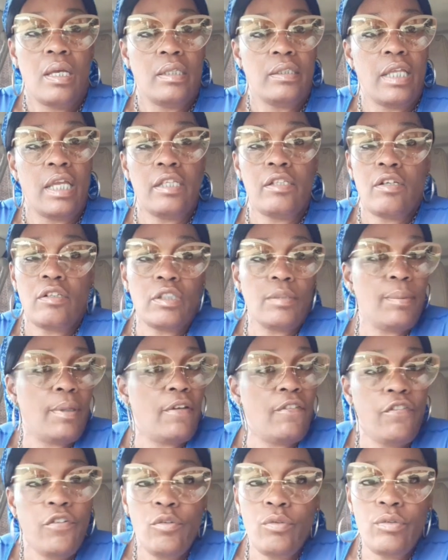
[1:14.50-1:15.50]
They talked
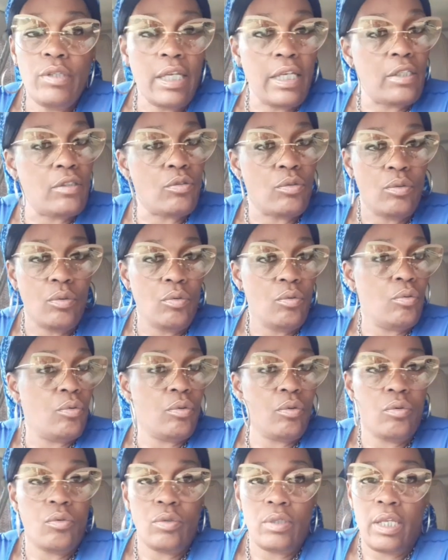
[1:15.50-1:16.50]
about a few things
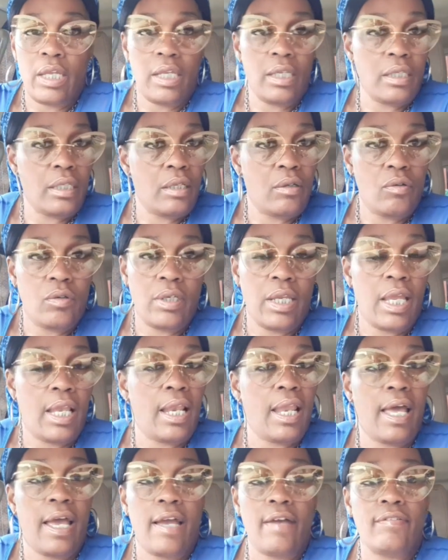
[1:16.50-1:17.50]
on that
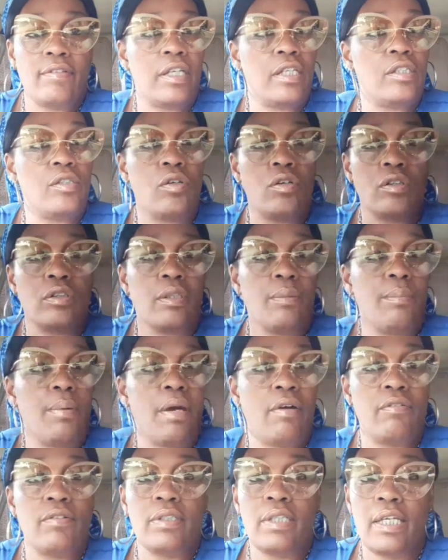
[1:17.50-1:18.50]
live. They talked
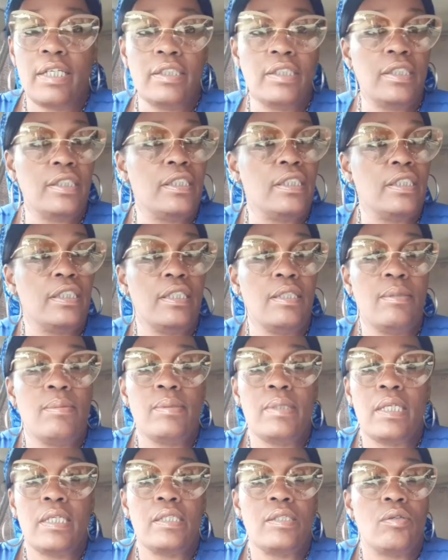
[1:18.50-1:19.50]
about
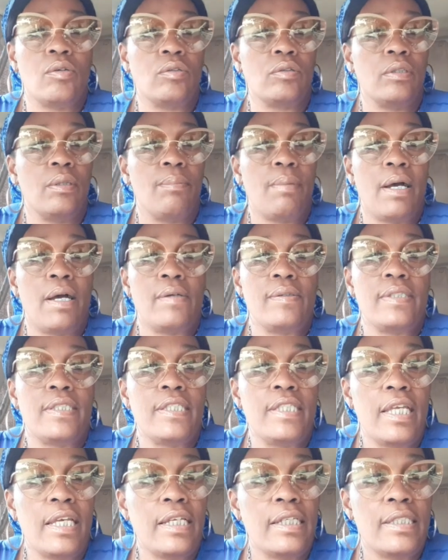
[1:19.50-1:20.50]
relationships, they talked about
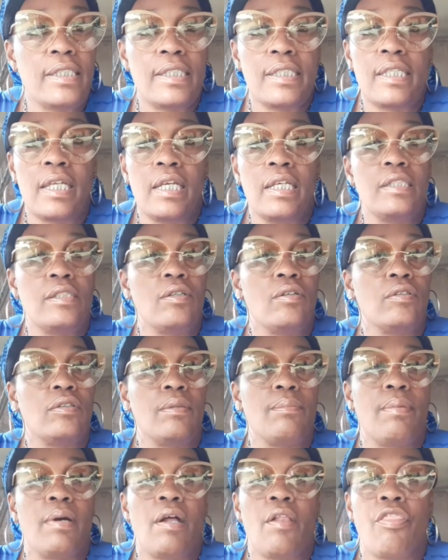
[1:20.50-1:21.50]
sex, they talked
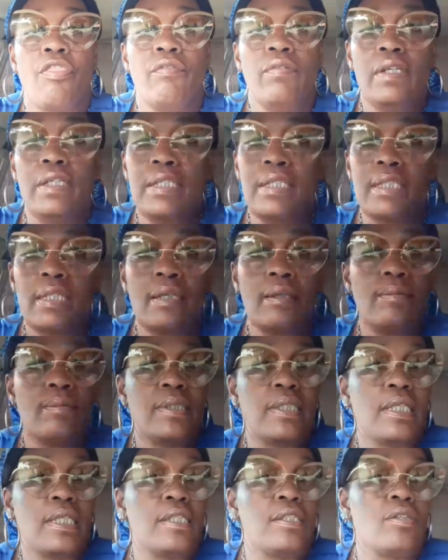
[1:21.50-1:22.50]
about
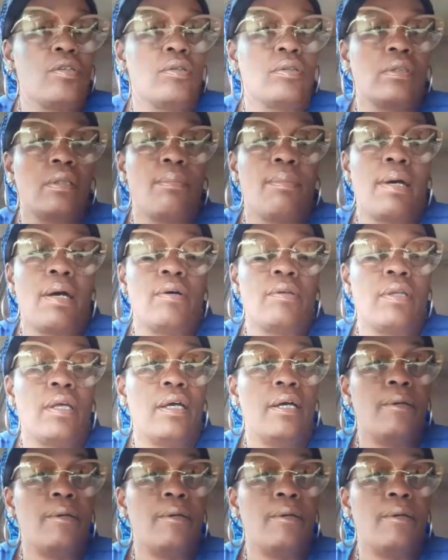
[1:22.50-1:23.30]
threesomes, they talked about